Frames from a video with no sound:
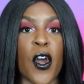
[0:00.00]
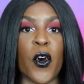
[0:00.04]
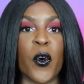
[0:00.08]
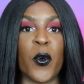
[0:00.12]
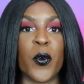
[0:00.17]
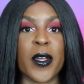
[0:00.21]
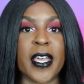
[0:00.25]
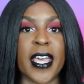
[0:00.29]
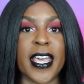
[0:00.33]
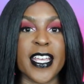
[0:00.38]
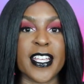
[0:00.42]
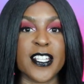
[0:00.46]

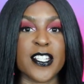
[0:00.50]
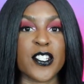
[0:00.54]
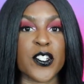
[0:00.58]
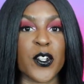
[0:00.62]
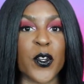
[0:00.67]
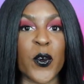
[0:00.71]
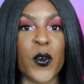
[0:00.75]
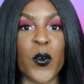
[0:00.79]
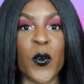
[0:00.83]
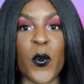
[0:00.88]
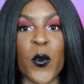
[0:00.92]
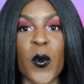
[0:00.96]
Okay,
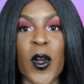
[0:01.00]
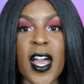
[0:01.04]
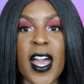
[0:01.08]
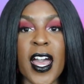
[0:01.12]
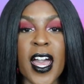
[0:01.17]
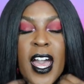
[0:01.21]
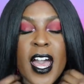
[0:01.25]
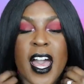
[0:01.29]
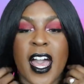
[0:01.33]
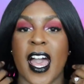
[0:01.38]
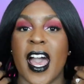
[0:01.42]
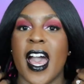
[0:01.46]
so
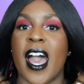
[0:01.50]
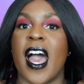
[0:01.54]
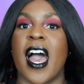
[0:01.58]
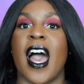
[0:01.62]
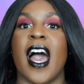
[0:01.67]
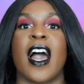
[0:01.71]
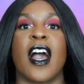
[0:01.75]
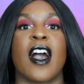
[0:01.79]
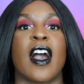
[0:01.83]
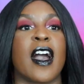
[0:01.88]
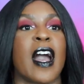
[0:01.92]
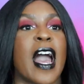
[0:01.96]

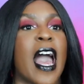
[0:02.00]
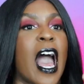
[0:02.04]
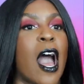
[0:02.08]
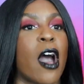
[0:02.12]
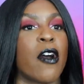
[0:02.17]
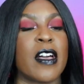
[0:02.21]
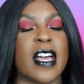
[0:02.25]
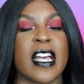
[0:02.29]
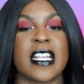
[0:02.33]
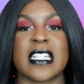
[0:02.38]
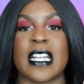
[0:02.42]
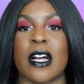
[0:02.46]

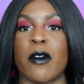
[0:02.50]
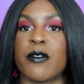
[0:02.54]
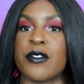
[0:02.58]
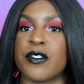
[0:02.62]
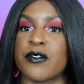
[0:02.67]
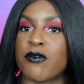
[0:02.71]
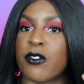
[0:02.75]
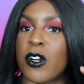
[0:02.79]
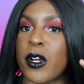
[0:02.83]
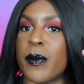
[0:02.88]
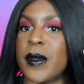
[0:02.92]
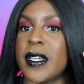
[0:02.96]
as I
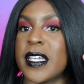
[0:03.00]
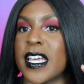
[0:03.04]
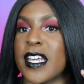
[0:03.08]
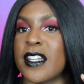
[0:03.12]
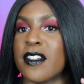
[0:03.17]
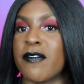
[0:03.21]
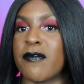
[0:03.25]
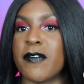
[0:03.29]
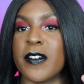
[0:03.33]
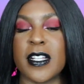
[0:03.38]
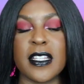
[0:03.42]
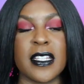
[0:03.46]
was rubbing
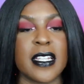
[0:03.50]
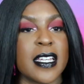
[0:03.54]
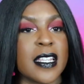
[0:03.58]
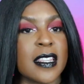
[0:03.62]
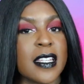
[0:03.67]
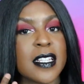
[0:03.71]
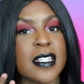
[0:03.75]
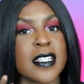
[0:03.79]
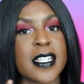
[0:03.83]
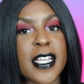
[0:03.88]
and feeling the